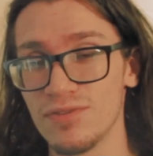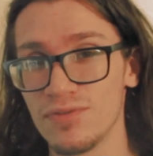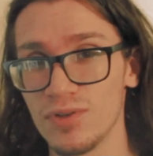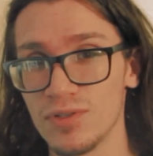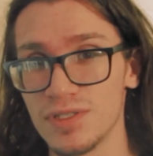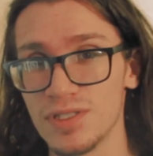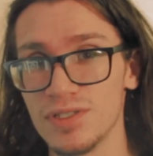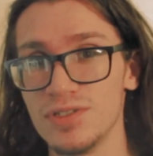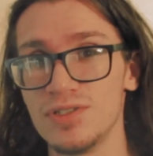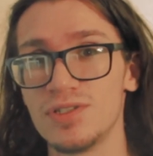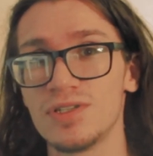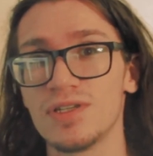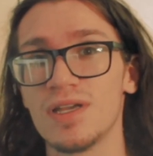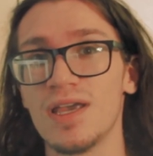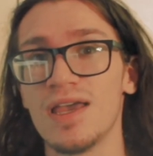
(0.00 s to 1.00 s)

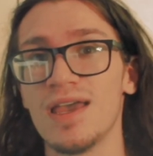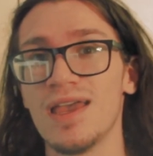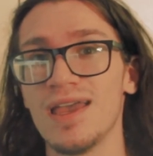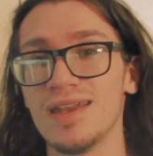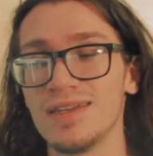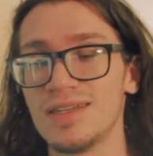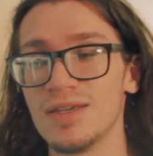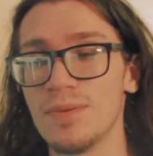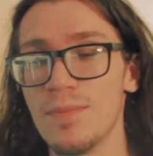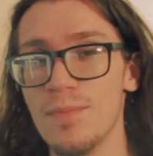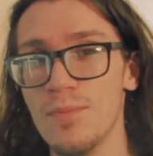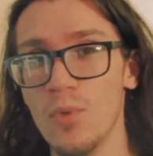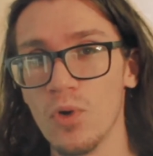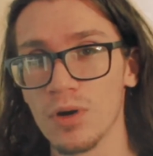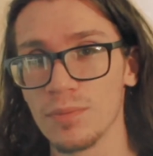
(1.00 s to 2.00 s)
voltage and get
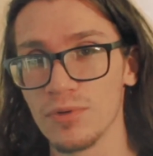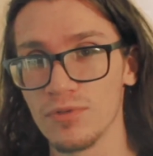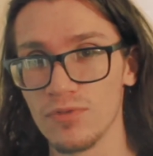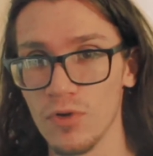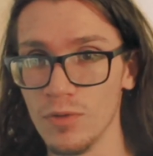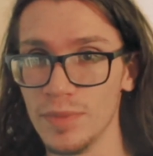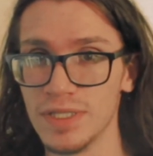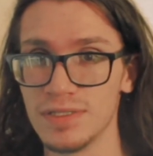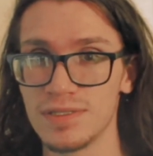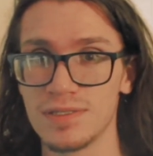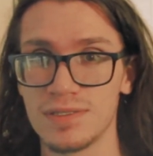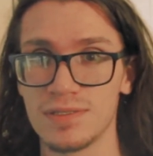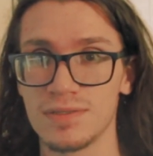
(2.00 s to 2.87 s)
more performance.